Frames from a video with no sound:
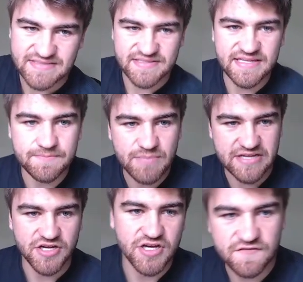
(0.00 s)
the
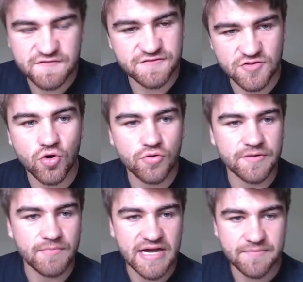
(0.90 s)
better floor,
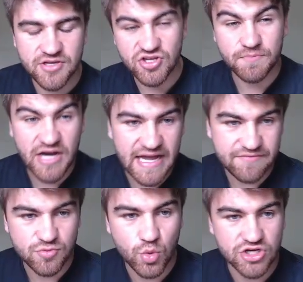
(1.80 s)
in my opinion, might
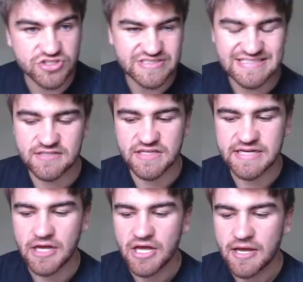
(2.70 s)
have a worse ceiling,
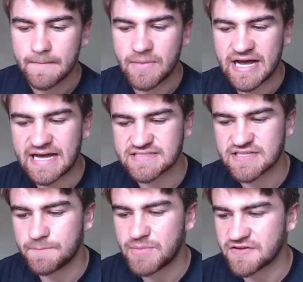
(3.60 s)
but has a better